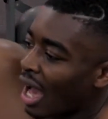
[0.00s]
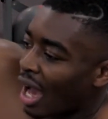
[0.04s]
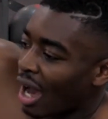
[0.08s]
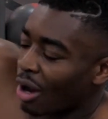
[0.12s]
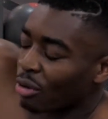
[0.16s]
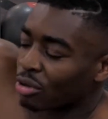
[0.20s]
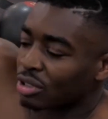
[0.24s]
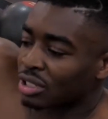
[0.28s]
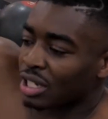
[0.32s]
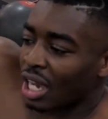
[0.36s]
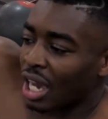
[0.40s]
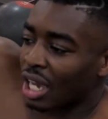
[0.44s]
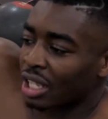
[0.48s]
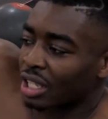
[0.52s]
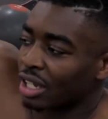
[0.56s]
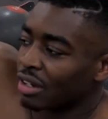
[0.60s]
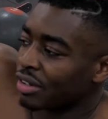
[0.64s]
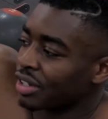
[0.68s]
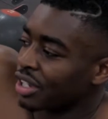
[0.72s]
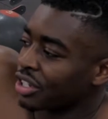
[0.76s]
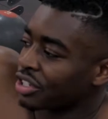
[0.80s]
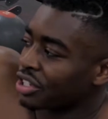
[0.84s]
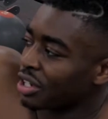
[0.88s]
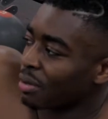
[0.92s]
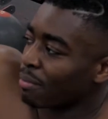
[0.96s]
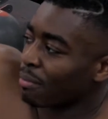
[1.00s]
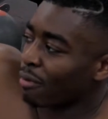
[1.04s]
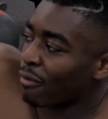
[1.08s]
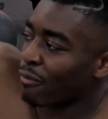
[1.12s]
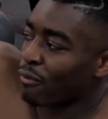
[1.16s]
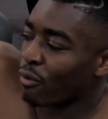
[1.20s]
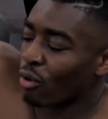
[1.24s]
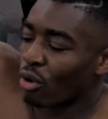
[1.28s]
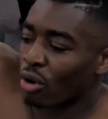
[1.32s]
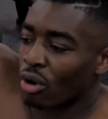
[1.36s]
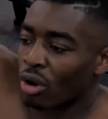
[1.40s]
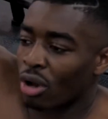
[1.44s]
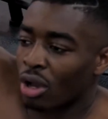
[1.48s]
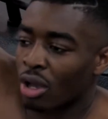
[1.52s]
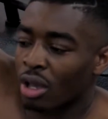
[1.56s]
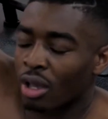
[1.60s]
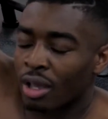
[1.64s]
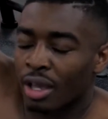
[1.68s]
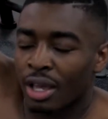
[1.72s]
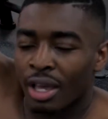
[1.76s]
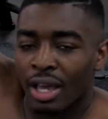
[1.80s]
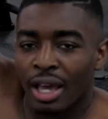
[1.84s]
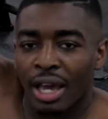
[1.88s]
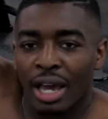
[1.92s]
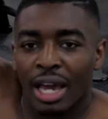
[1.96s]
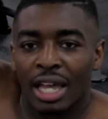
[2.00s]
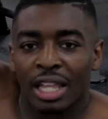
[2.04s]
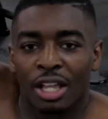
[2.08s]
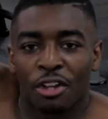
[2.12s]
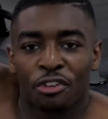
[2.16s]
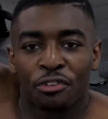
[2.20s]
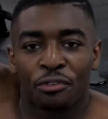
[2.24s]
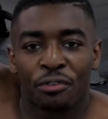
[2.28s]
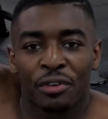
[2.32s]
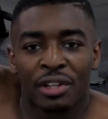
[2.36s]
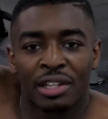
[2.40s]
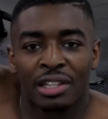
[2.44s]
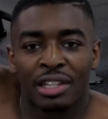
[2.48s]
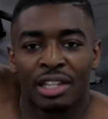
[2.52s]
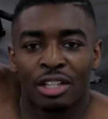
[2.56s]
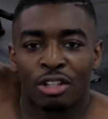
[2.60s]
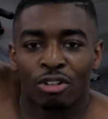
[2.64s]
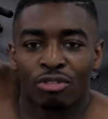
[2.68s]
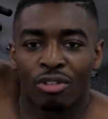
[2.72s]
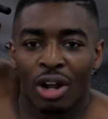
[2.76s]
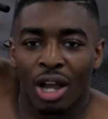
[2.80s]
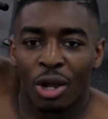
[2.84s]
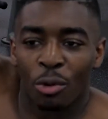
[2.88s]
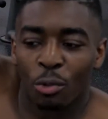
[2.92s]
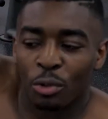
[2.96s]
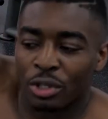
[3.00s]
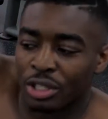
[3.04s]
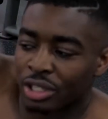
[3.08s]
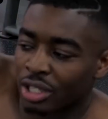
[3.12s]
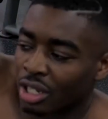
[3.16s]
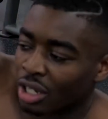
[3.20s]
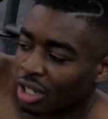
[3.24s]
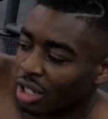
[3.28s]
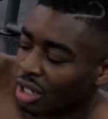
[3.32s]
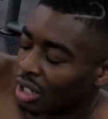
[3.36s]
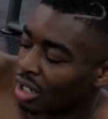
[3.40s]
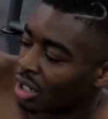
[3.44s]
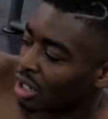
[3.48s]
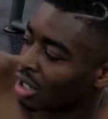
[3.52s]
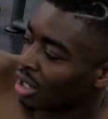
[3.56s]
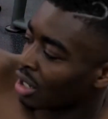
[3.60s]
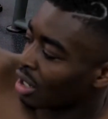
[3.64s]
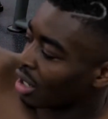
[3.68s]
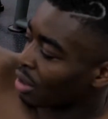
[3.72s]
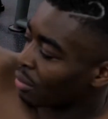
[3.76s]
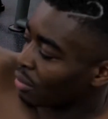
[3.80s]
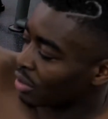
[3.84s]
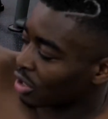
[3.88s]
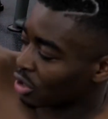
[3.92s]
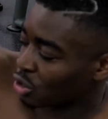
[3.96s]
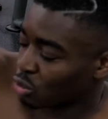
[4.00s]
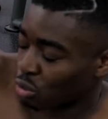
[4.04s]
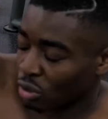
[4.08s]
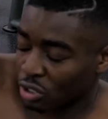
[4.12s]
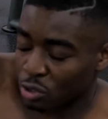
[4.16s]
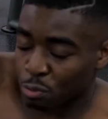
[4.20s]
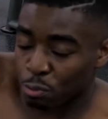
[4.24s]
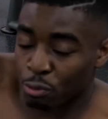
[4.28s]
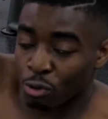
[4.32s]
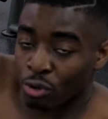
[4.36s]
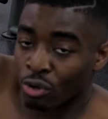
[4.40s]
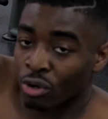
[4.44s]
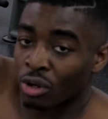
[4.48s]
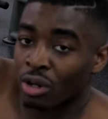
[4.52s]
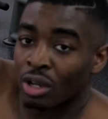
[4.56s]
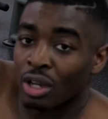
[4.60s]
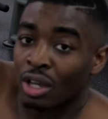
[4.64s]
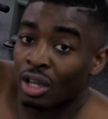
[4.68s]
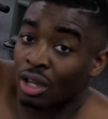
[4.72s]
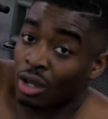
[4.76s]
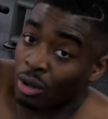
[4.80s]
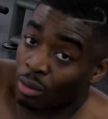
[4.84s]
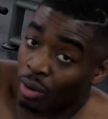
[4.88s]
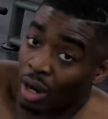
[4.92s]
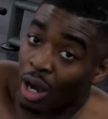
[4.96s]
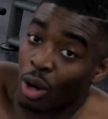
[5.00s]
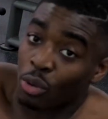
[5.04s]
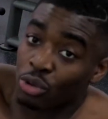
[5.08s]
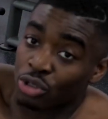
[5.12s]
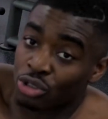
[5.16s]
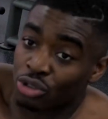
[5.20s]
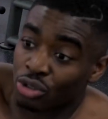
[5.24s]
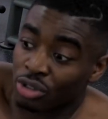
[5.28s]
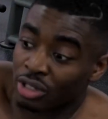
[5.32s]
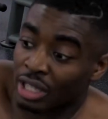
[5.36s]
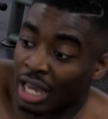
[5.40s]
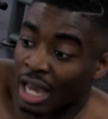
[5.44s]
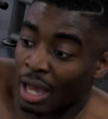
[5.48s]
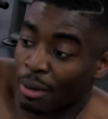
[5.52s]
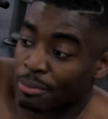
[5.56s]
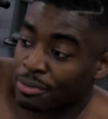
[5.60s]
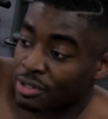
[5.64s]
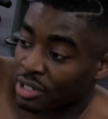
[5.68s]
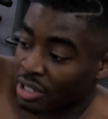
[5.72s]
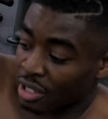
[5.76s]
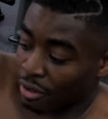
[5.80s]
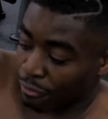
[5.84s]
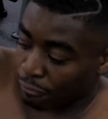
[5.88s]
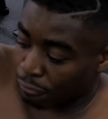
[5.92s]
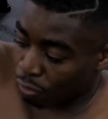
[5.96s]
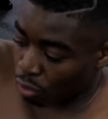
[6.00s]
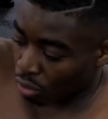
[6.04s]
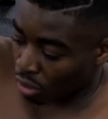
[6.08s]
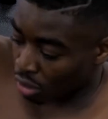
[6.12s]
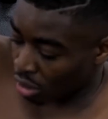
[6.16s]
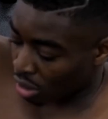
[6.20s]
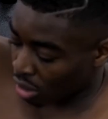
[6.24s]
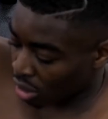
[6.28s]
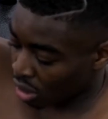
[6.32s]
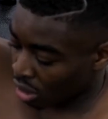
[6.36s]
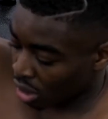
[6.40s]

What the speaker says: I was kind of in the gym before, and I was fiddling around with the Swiss ball while I was doing abs, and I thought,